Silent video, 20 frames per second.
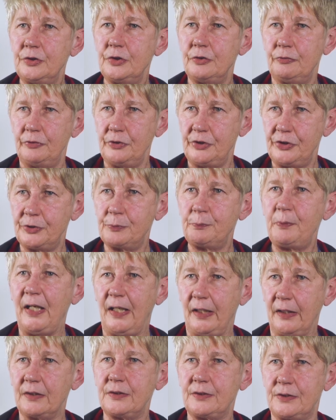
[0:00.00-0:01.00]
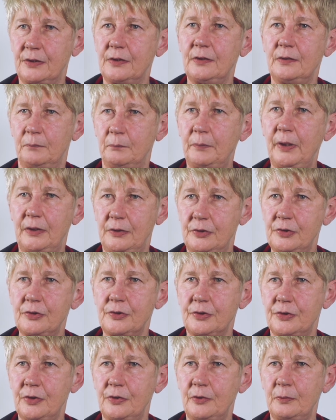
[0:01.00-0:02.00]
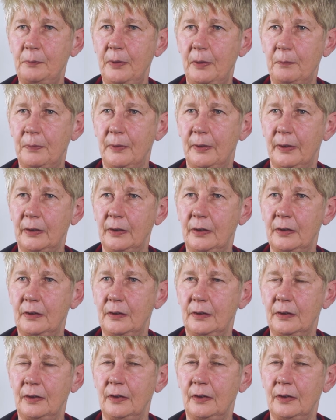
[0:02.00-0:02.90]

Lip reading: to respect patients and the public.